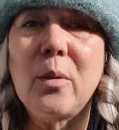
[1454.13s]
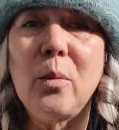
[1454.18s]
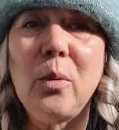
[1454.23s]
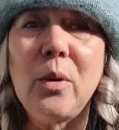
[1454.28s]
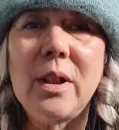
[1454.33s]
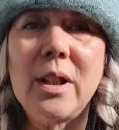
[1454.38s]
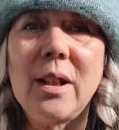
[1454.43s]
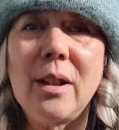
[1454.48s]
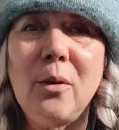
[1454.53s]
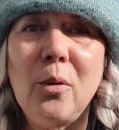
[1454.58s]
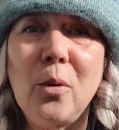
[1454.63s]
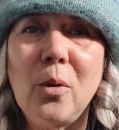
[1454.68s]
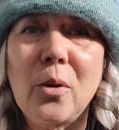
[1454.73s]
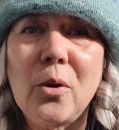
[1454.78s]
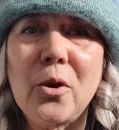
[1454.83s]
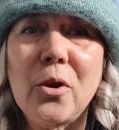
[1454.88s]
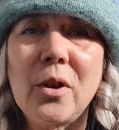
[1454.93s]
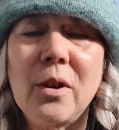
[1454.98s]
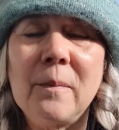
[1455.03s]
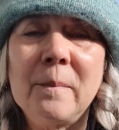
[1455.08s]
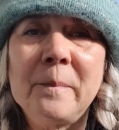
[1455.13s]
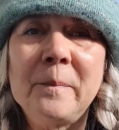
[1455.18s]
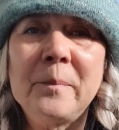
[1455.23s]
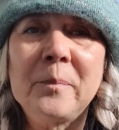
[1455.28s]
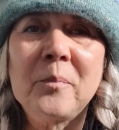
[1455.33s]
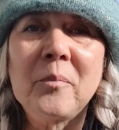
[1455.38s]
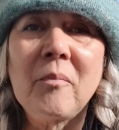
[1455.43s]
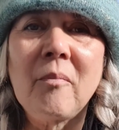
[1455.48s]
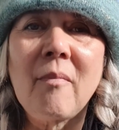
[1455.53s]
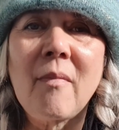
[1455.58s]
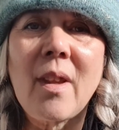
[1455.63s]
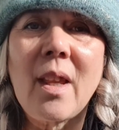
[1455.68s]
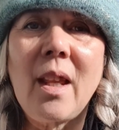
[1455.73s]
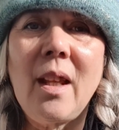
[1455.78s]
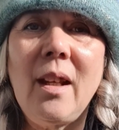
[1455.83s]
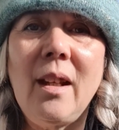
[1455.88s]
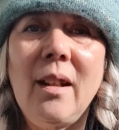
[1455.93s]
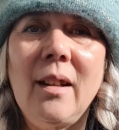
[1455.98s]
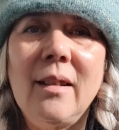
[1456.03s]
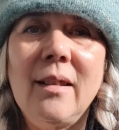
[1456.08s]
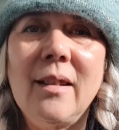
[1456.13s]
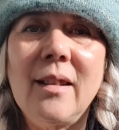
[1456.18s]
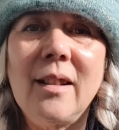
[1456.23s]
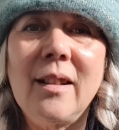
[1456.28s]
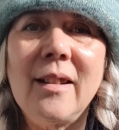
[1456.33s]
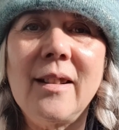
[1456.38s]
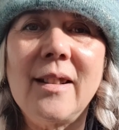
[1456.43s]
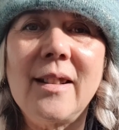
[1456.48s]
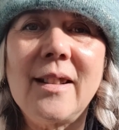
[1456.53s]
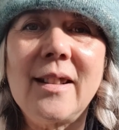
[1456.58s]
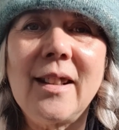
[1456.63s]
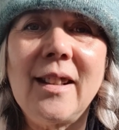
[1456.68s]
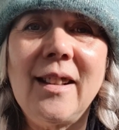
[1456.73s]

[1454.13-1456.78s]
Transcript: wood at an auction, and had